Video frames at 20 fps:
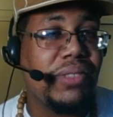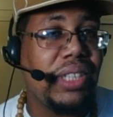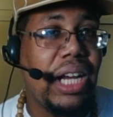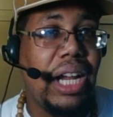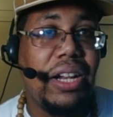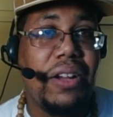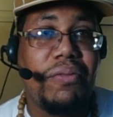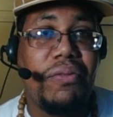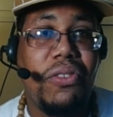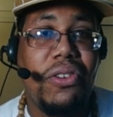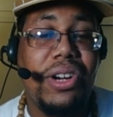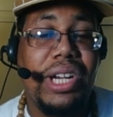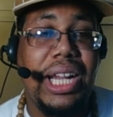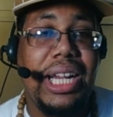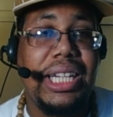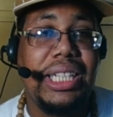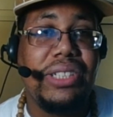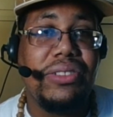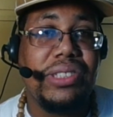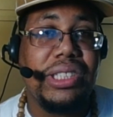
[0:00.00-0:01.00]
I look forward to
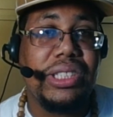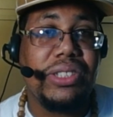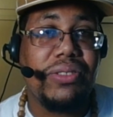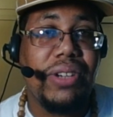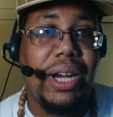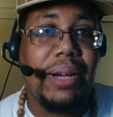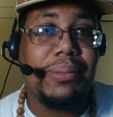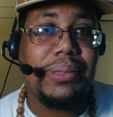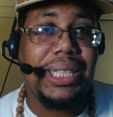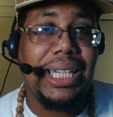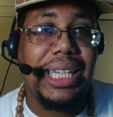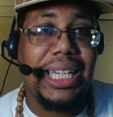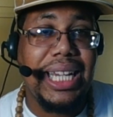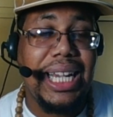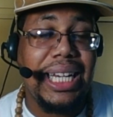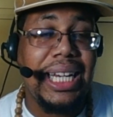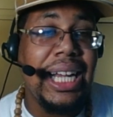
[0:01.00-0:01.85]
any new subscribers I get,